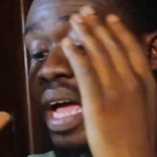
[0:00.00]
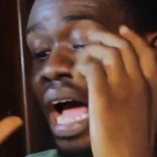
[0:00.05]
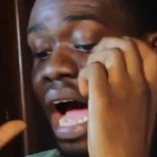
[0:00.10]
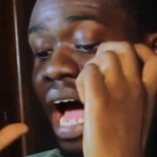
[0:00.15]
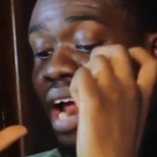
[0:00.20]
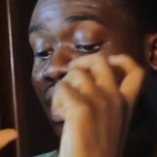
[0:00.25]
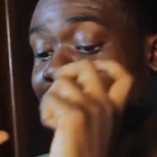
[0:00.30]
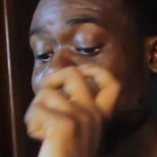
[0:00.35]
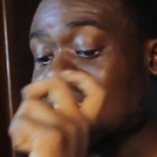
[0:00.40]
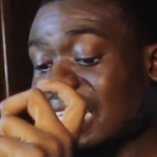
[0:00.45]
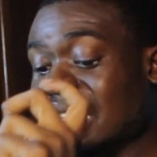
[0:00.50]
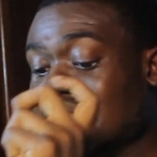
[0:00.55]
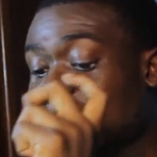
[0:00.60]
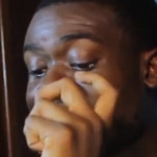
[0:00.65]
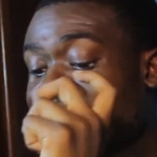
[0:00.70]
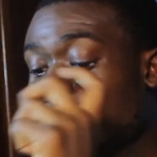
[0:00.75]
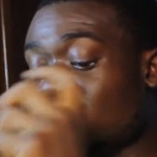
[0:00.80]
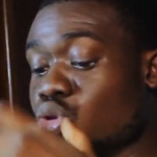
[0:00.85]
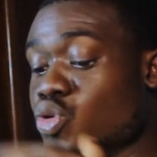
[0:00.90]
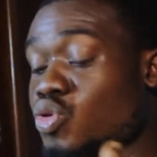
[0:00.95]
Another
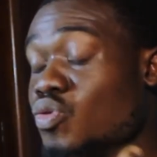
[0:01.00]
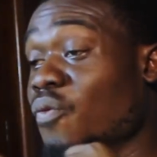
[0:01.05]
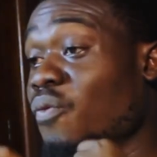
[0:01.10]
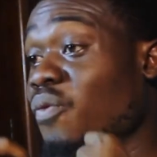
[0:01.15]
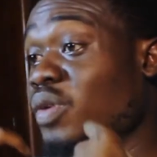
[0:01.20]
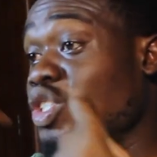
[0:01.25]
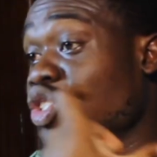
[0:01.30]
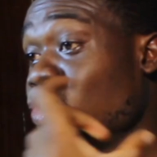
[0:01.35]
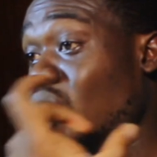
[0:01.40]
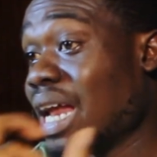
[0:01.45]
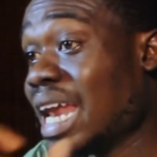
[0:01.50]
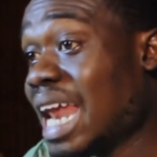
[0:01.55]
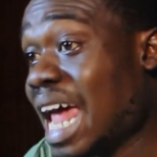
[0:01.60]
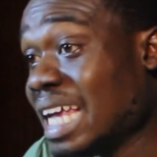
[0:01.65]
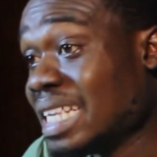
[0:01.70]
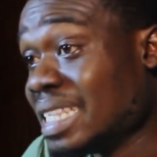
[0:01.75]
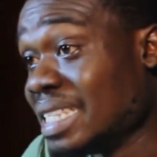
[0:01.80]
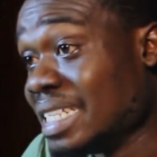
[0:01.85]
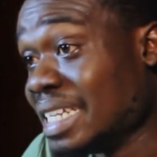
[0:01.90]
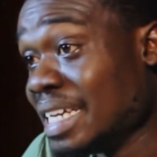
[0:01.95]
thing is to
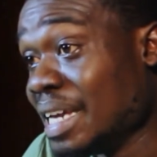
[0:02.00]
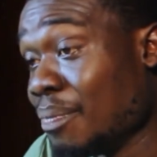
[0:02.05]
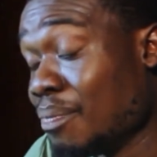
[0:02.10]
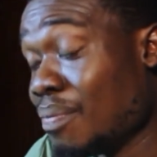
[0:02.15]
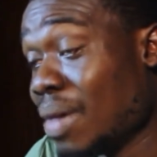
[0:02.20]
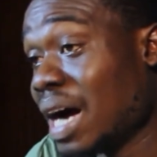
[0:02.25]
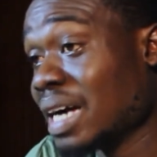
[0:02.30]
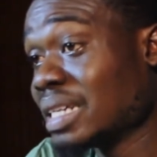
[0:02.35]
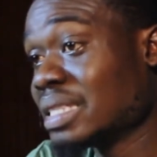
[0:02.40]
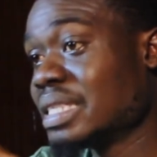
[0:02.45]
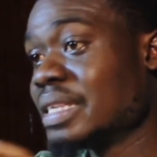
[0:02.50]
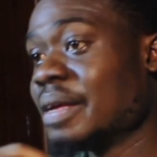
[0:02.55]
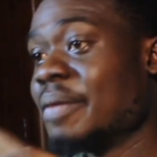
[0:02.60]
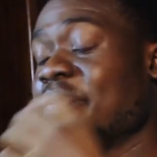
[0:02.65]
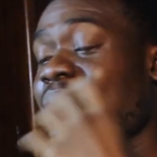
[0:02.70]
visualize the impact.